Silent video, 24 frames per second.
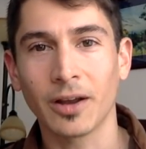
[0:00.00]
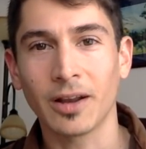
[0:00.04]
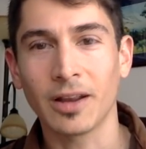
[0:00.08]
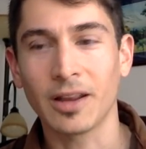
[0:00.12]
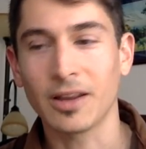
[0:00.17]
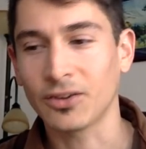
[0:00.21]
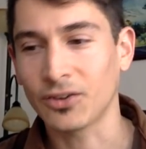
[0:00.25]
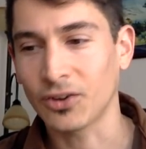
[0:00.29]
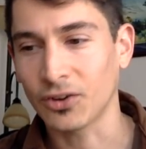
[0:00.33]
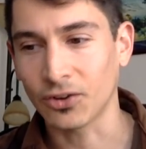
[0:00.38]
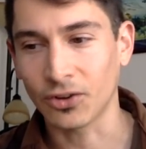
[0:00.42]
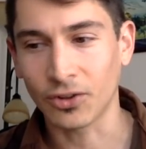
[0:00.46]
And
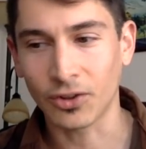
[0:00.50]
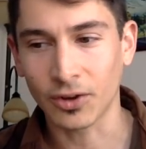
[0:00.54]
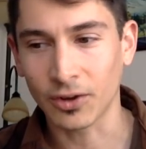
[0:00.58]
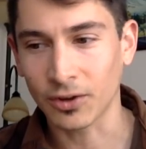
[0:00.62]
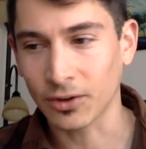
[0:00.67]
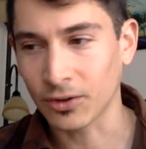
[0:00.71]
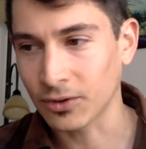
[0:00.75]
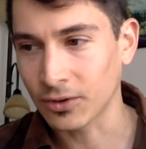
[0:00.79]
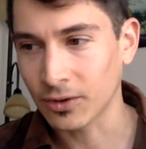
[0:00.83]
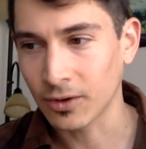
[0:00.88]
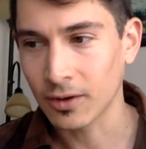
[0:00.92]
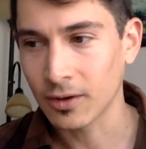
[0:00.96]
it's just
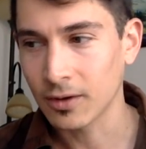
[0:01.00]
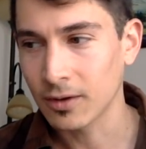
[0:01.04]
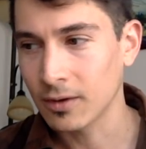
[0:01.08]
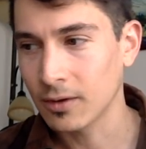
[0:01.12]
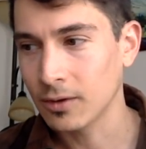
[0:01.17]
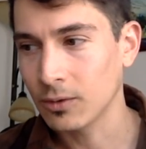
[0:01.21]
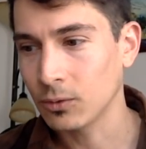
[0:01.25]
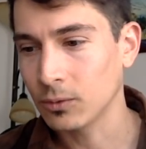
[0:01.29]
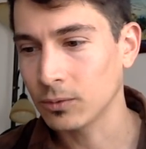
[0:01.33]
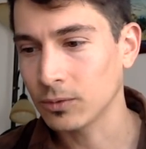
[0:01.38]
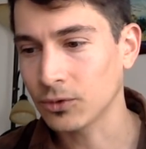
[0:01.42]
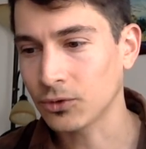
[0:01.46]
this
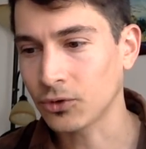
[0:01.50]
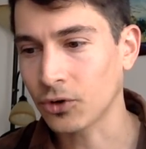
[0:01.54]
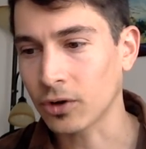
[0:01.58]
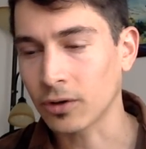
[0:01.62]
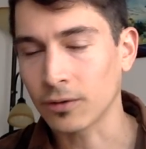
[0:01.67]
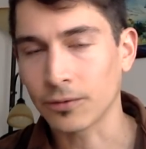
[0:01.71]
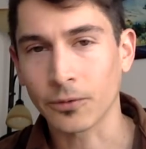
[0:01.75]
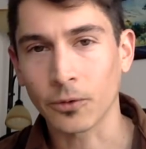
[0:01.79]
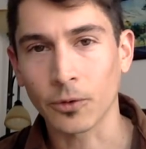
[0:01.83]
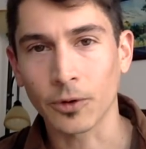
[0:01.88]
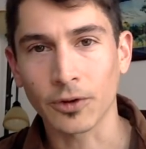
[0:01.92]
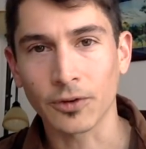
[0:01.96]

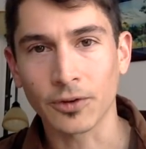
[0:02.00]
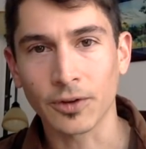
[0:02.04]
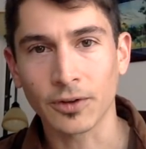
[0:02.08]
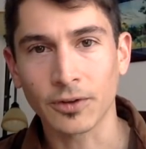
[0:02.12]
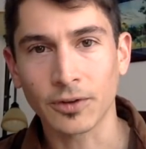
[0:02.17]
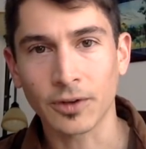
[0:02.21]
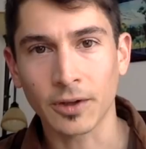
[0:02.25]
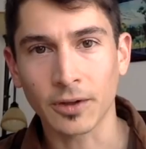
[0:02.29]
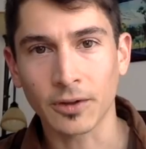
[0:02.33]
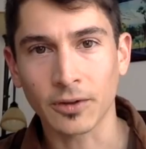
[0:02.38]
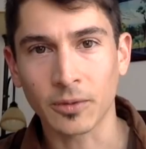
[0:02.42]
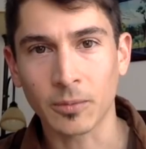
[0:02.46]
struggle for
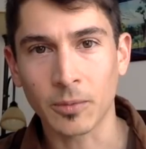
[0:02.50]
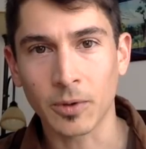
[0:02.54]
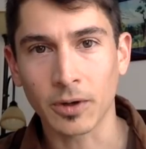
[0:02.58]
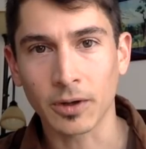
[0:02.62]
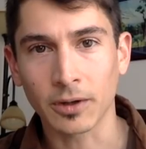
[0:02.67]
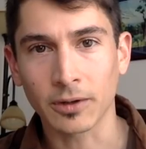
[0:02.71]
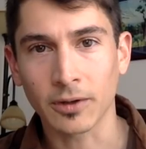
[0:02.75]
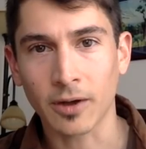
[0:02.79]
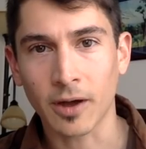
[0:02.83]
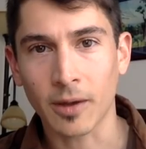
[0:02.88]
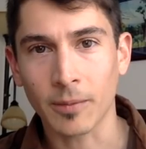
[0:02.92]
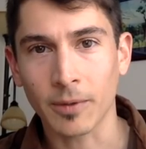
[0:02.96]
existence among
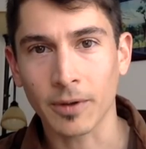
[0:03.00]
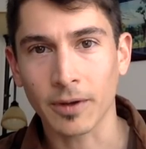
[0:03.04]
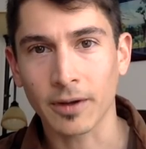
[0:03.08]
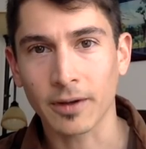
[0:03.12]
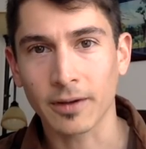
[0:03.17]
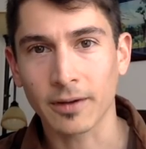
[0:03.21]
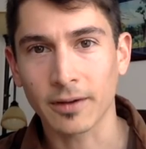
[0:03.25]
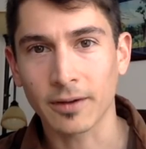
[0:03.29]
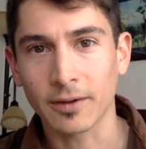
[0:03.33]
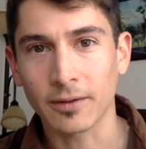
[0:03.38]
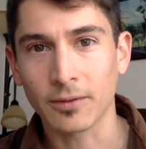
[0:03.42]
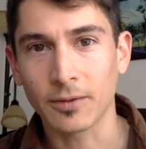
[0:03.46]

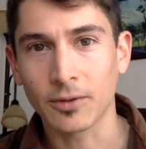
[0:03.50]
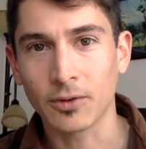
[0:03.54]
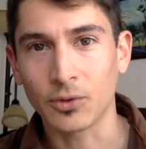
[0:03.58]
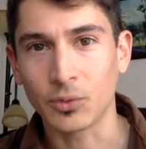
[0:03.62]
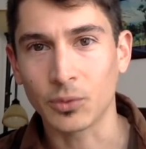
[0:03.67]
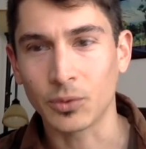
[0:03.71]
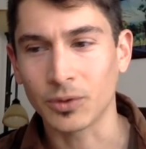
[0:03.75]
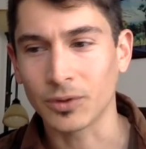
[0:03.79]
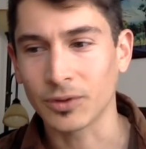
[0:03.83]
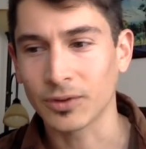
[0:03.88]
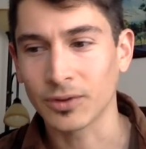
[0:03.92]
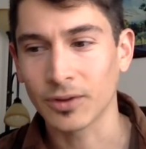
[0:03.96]
atomic
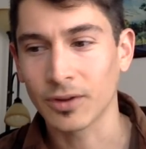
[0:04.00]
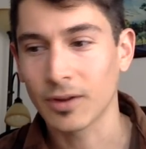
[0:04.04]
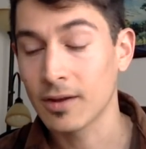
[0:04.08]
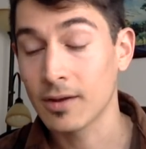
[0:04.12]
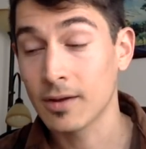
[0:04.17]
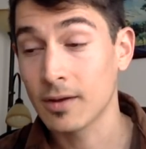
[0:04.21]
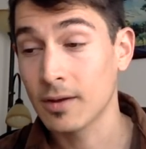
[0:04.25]
individuals.